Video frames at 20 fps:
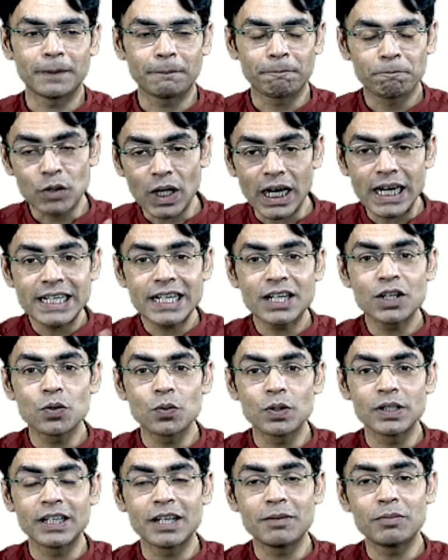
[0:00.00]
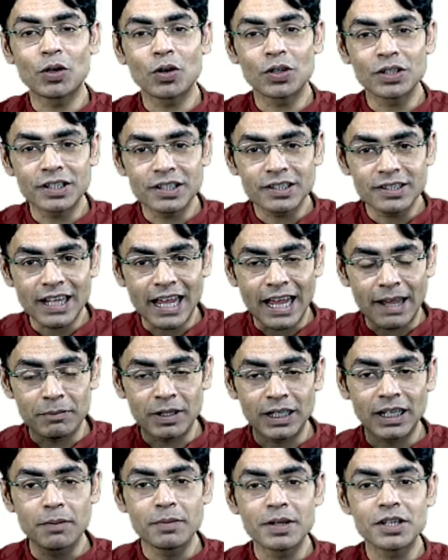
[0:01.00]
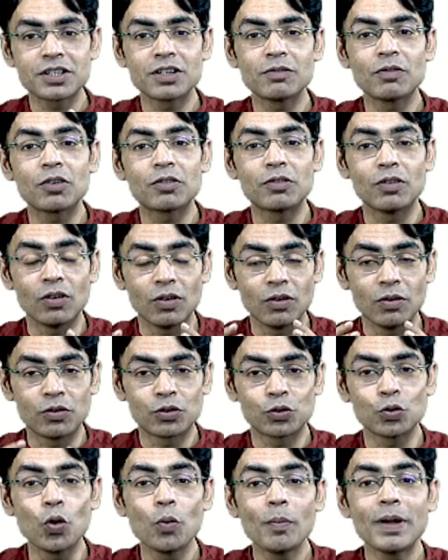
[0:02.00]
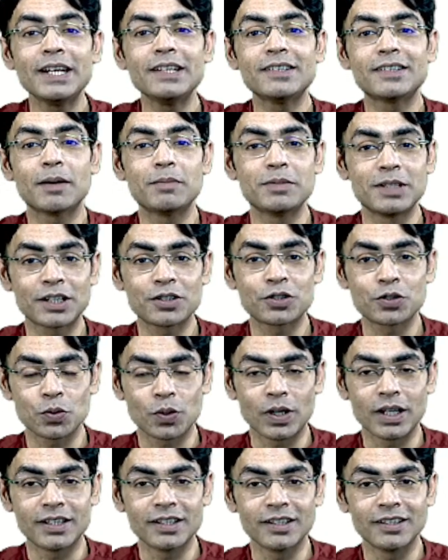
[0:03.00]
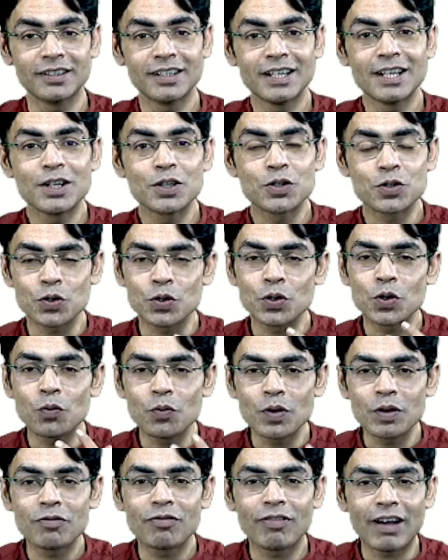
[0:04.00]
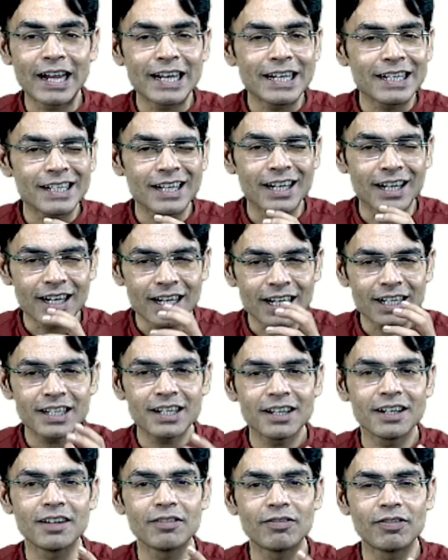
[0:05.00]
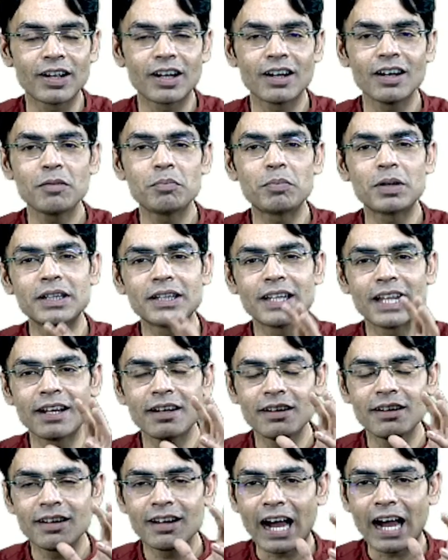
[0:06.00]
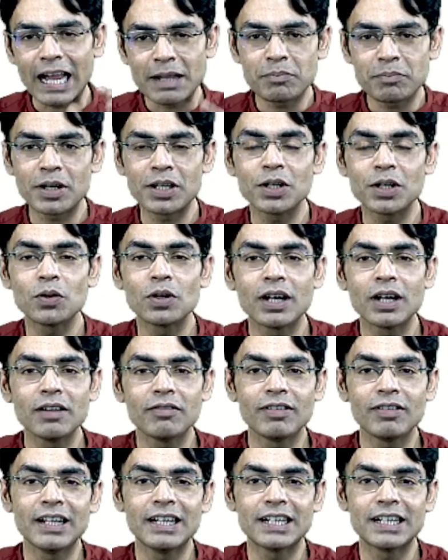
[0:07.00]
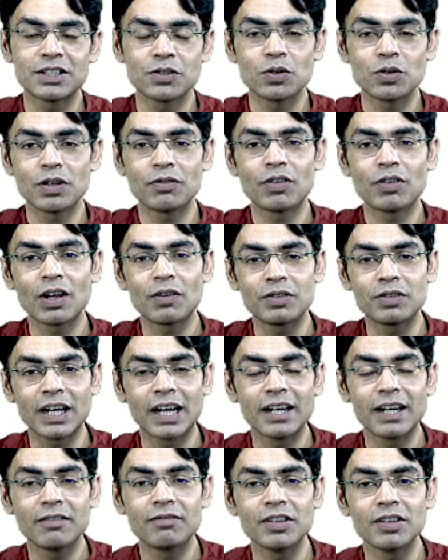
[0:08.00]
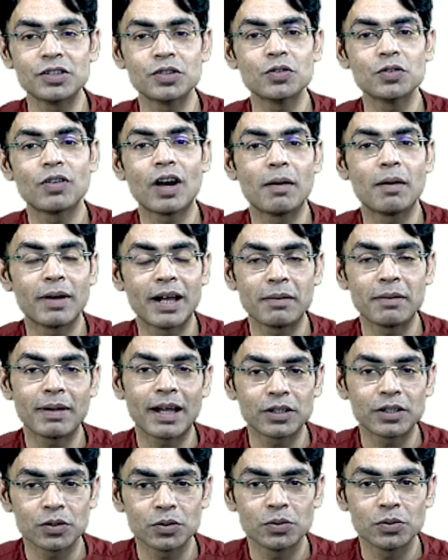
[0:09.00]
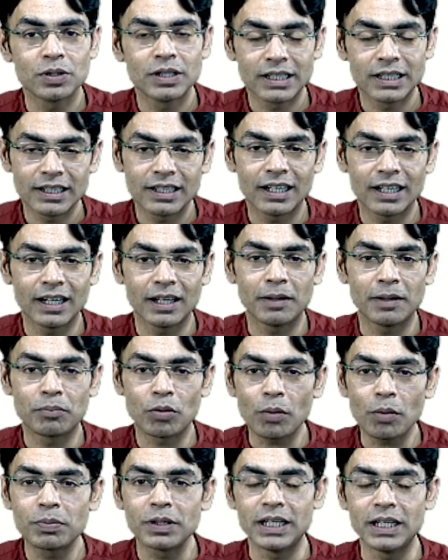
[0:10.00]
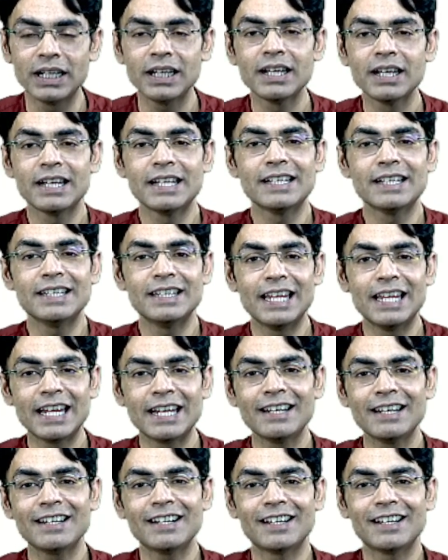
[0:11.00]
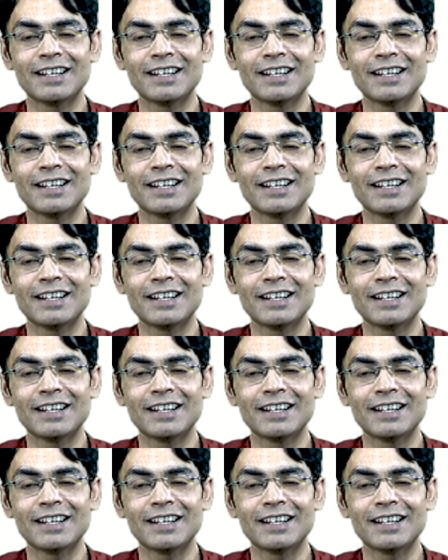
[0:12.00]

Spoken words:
content over there, because it is an amalgamation of so many subjects together. So we find it a little difficult, but then I particularly feel that if you have done physio, pharma and patho properly, then